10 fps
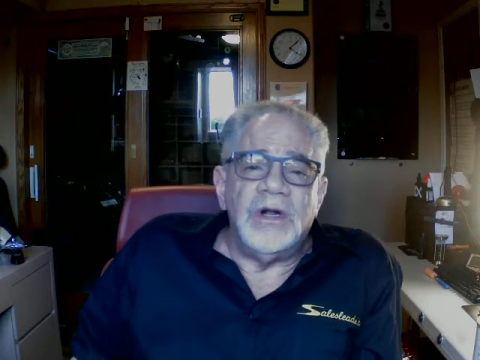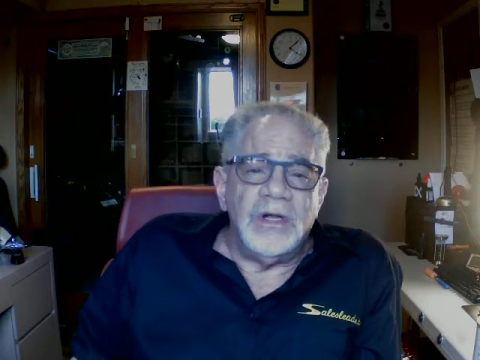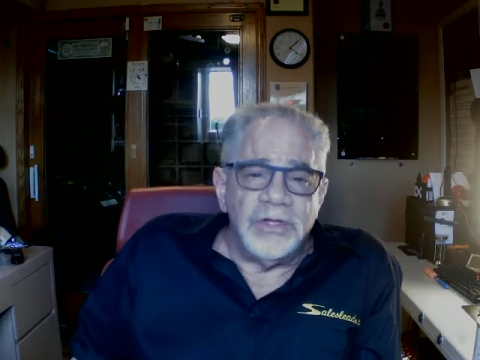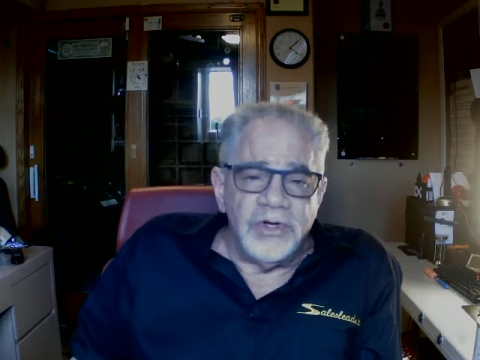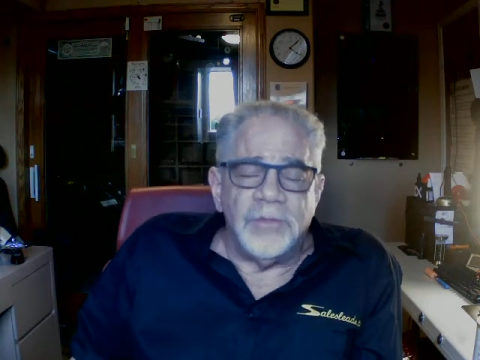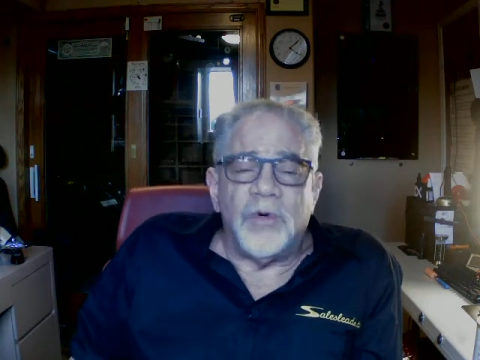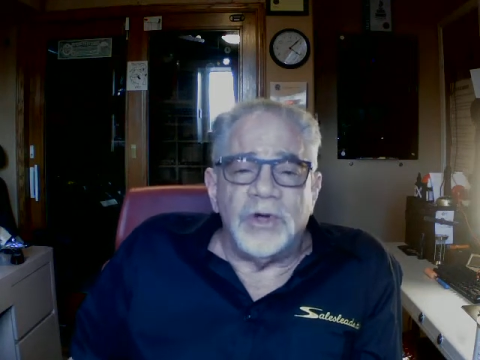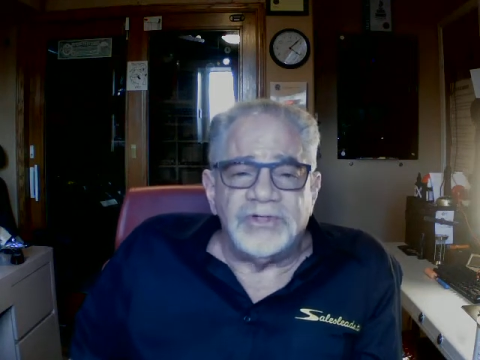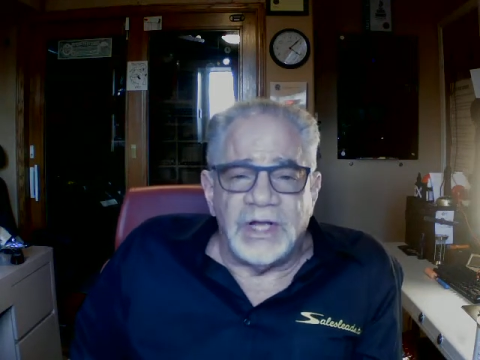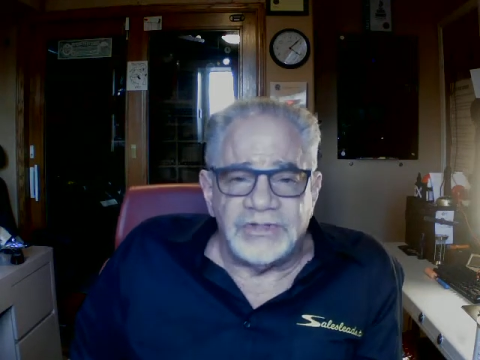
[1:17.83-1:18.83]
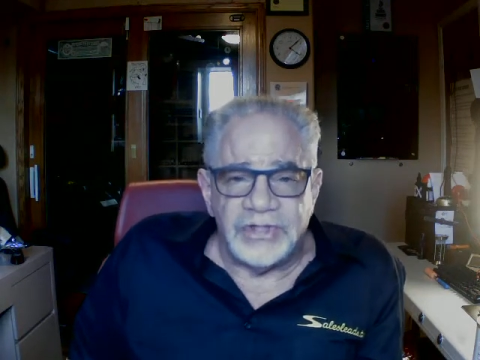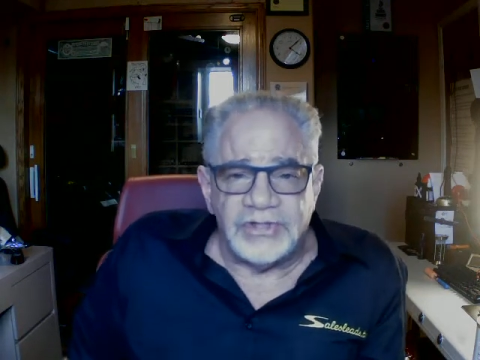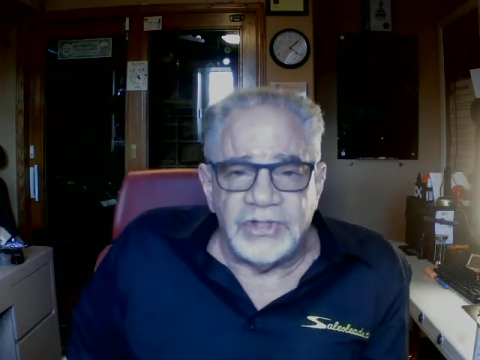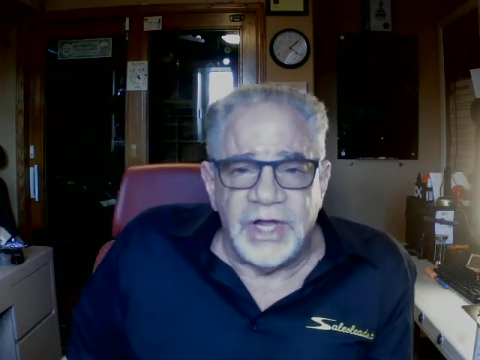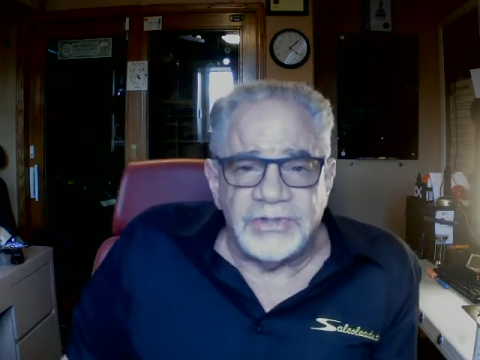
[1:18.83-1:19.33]
Your boys got
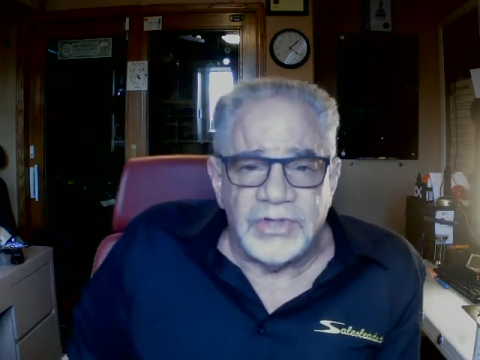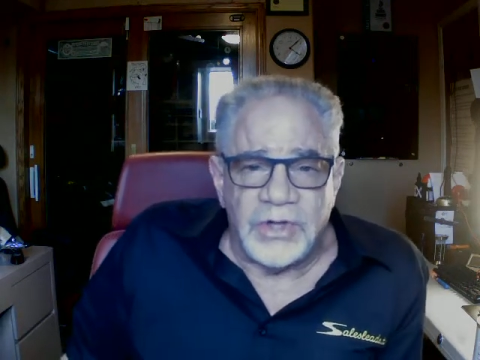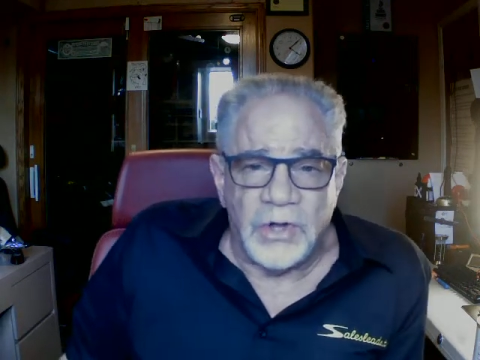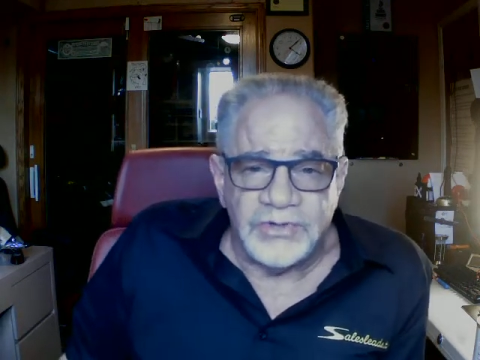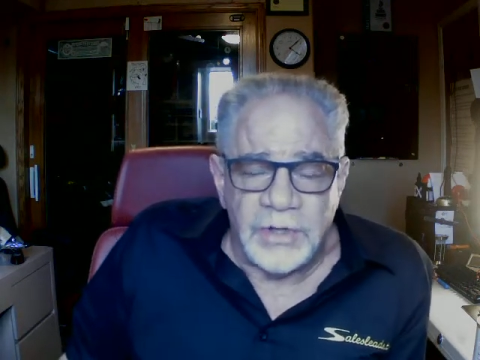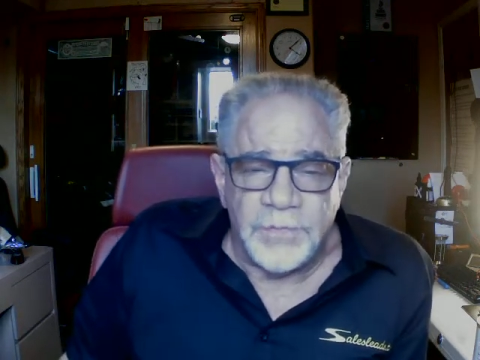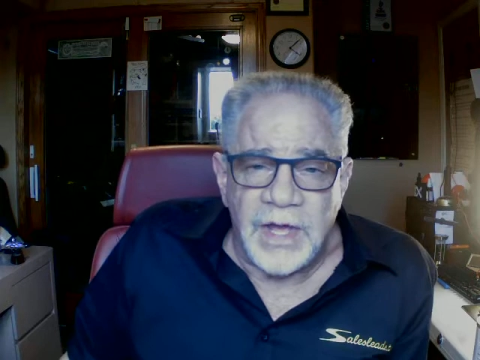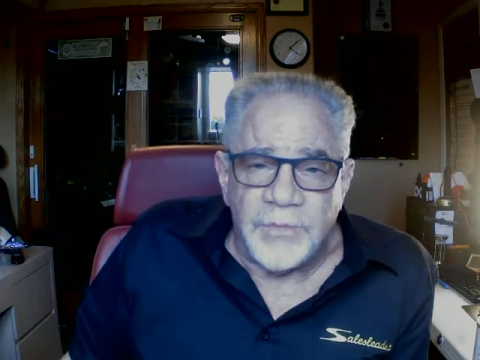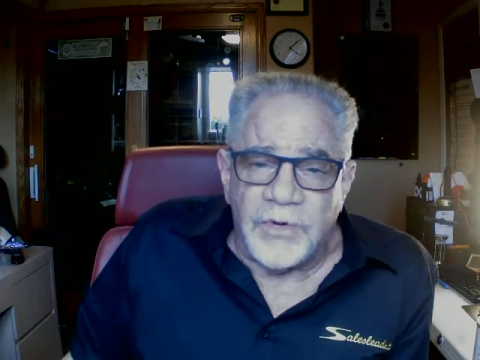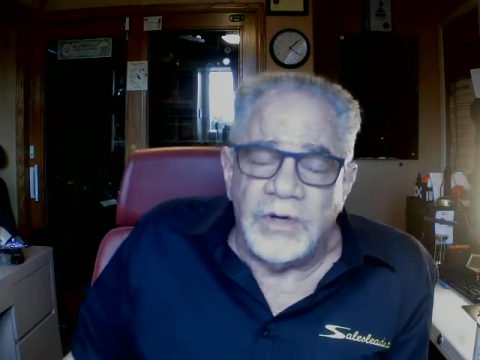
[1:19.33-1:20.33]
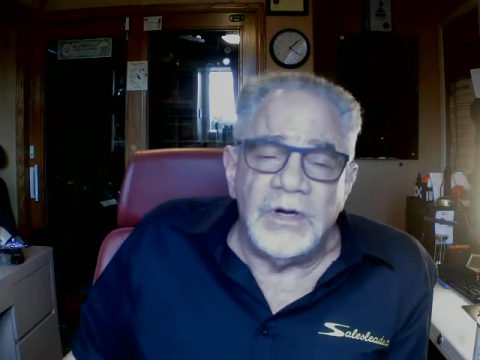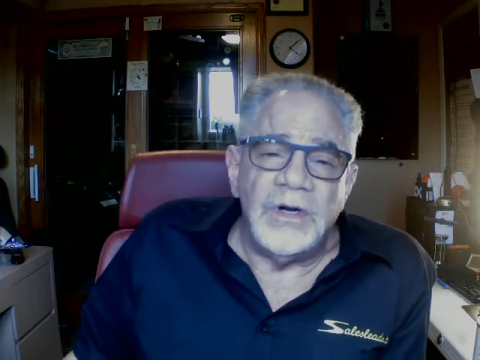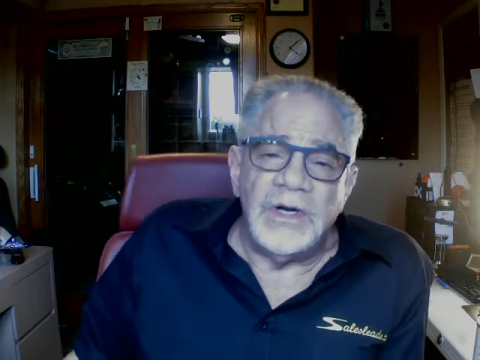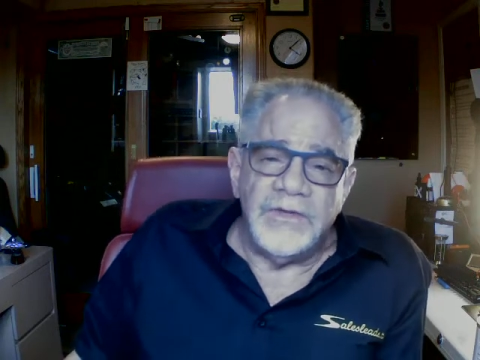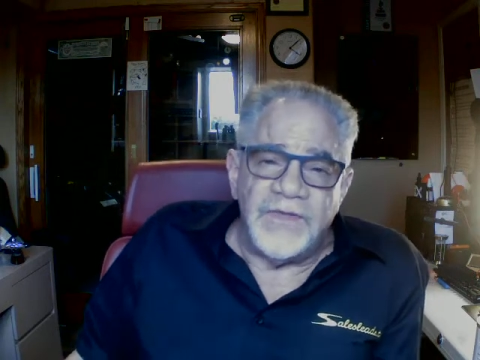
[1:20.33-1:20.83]
60 days to close their paper.
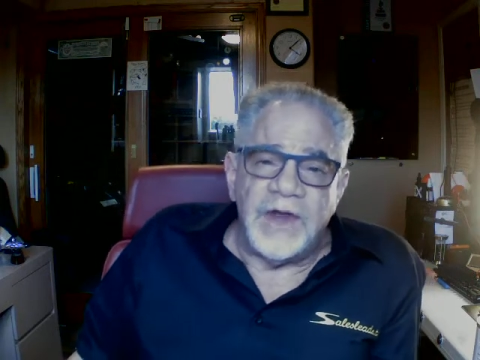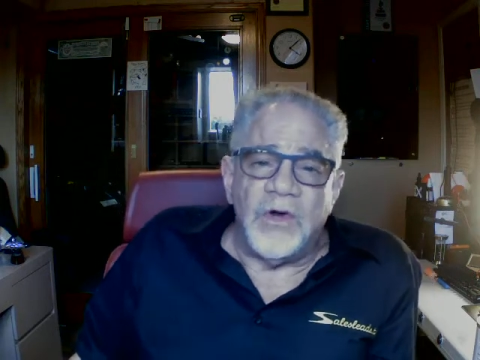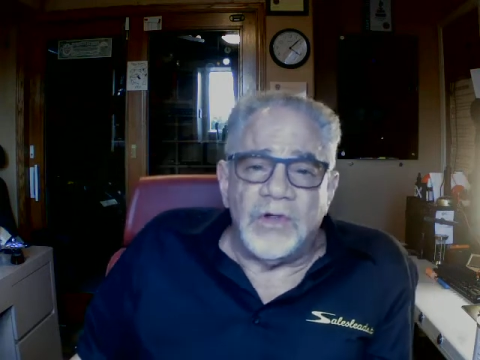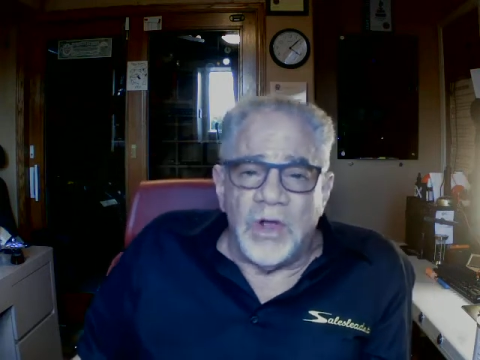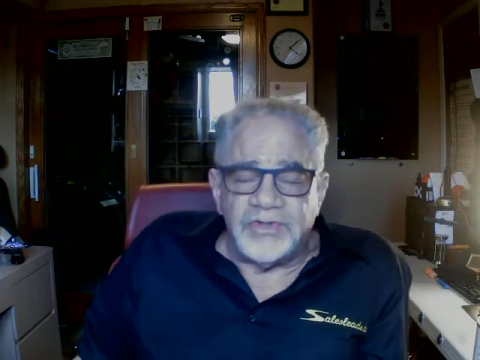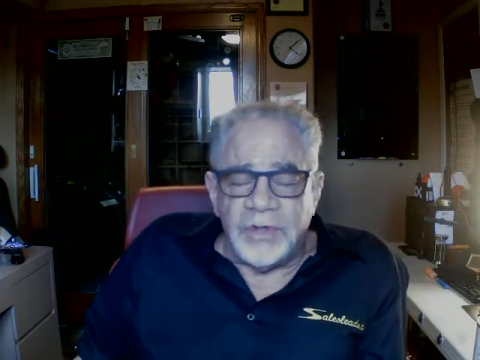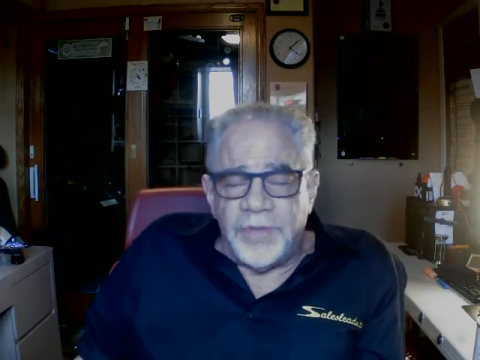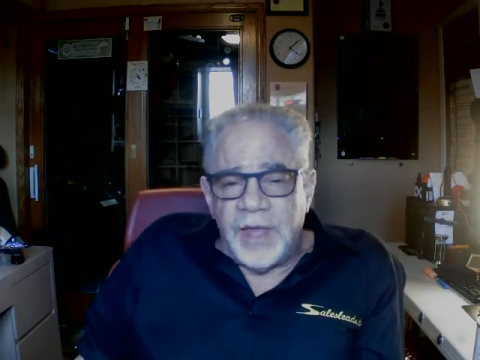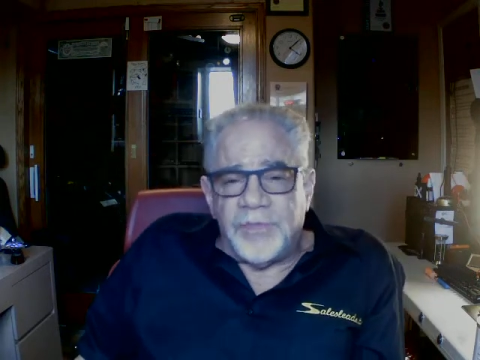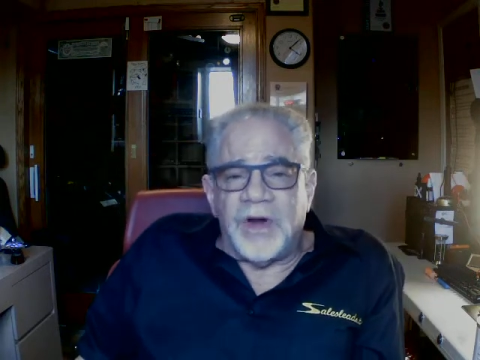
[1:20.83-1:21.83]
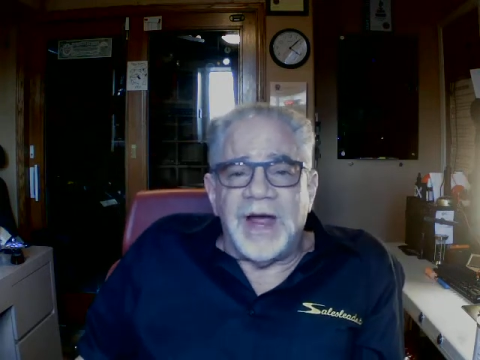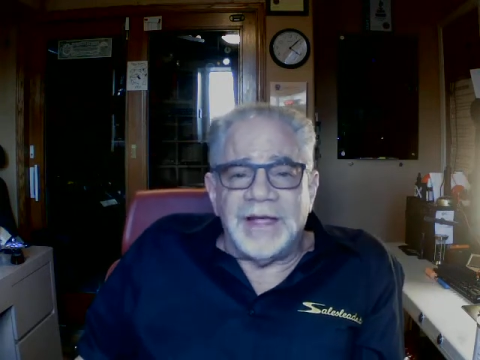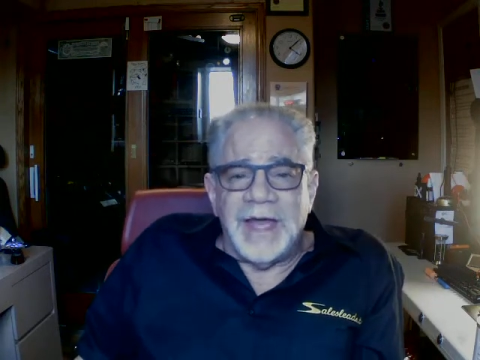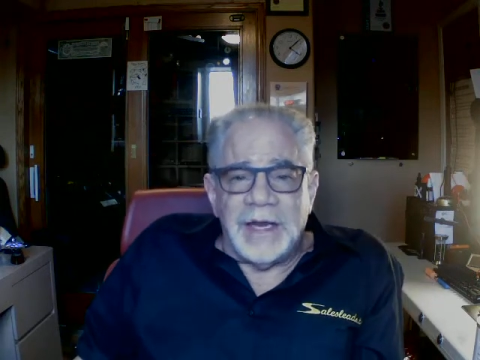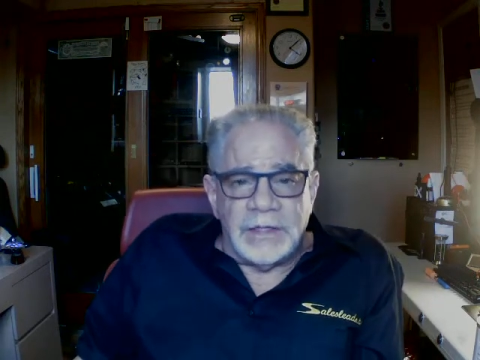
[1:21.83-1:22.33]
If they don't close their paper, I
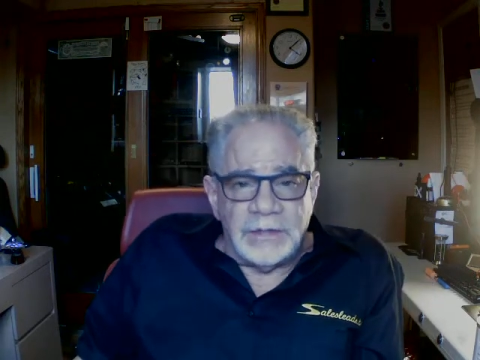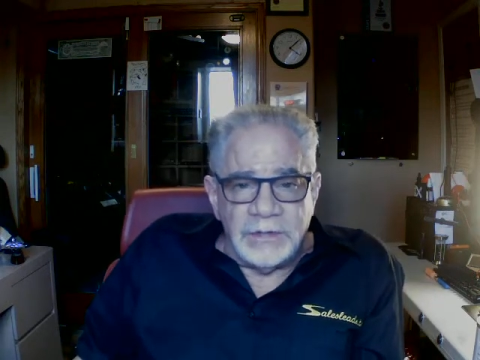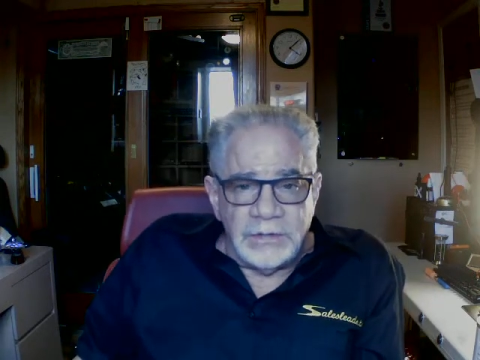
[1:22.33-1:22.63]
get it.